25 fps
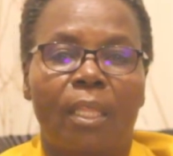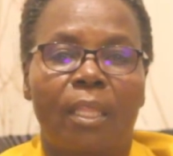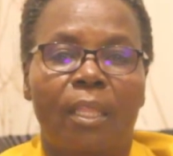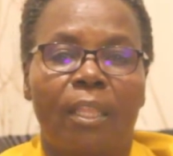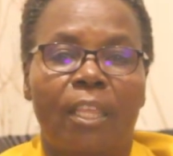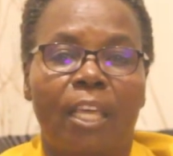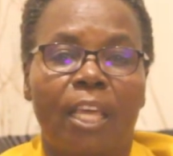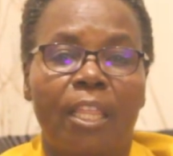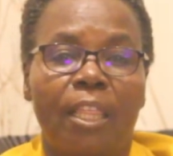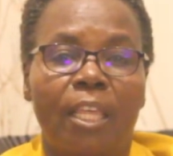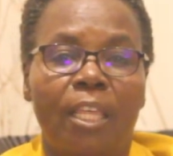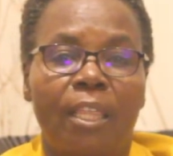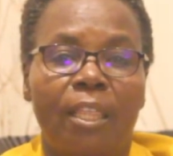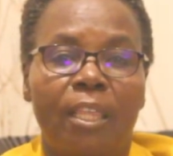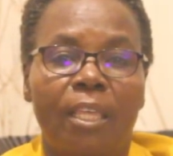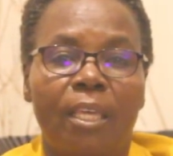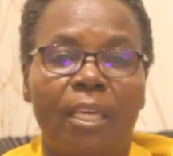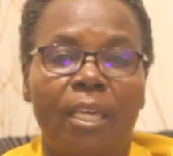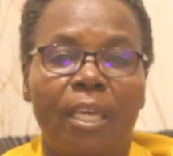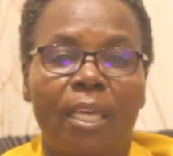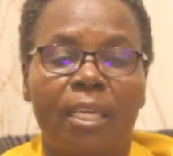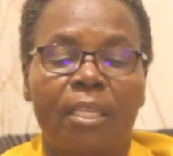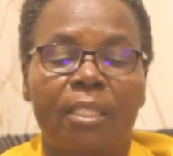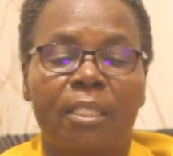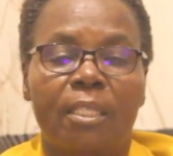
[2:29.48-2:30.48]
The other
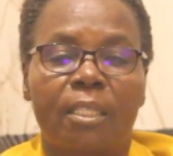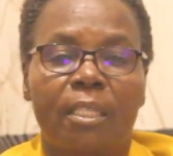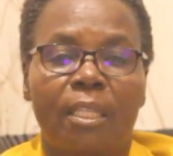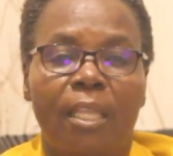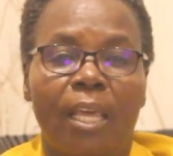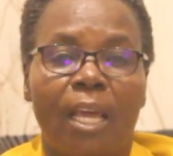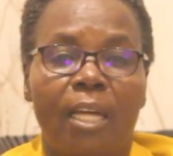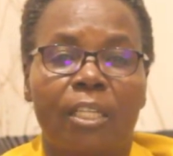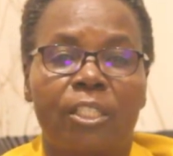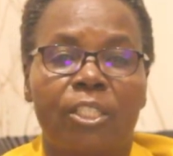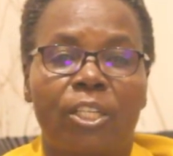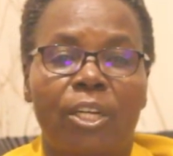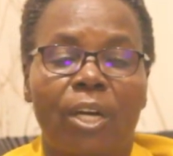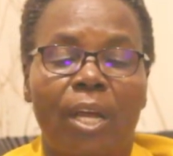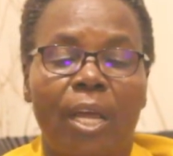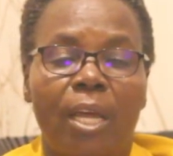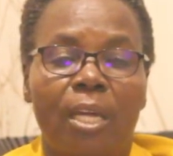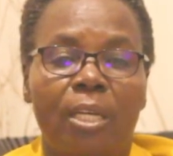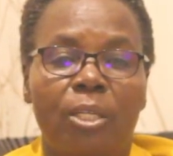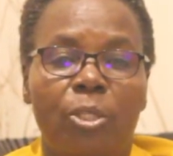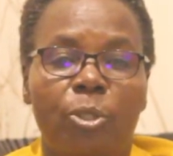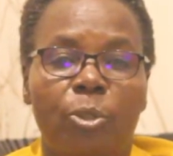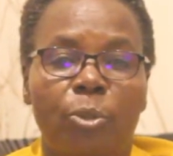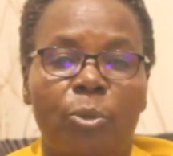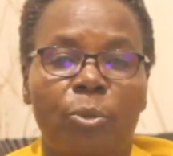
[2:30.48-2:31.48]
thing is they are
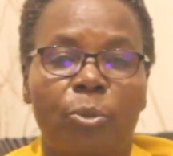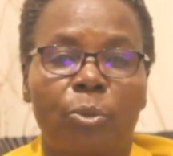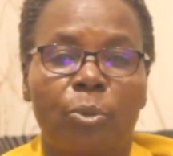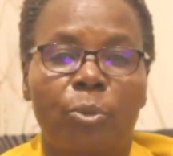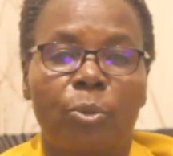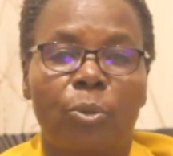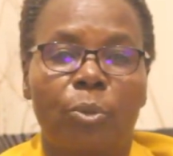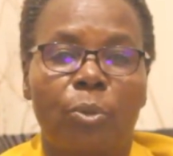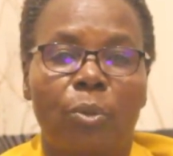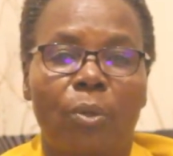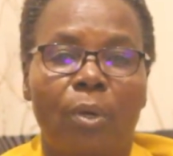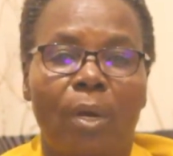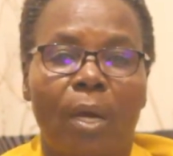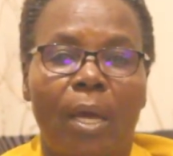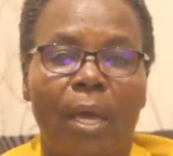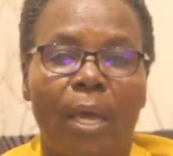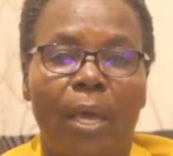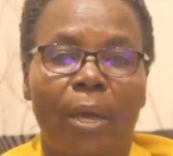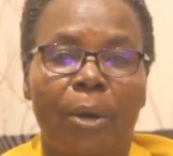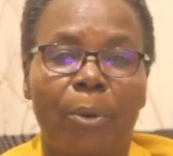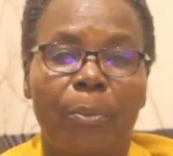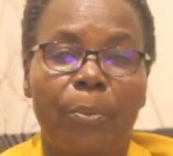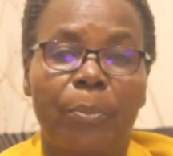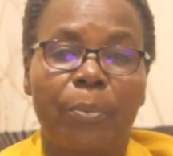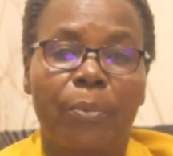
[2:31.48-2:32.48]
trying to
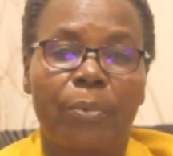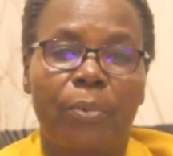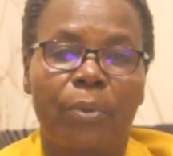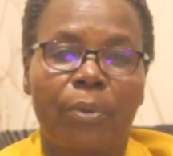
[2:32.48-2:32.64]
help